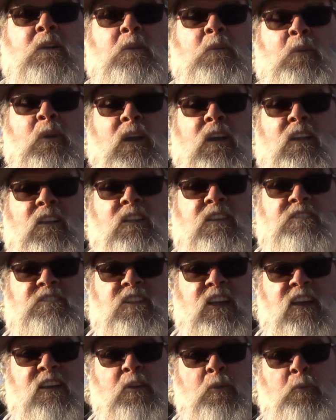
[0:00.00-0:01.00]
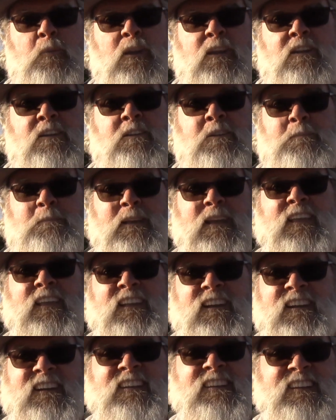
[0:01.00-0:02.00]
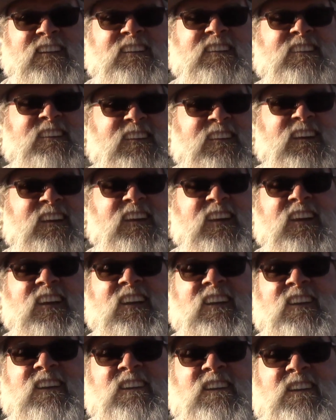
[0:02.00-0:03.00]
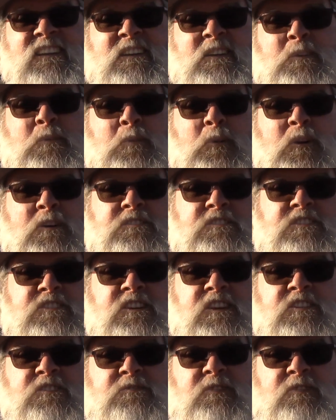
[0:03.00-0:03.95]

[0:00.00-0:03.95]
Well, it looks like a winner to me, huh? Yeah, works just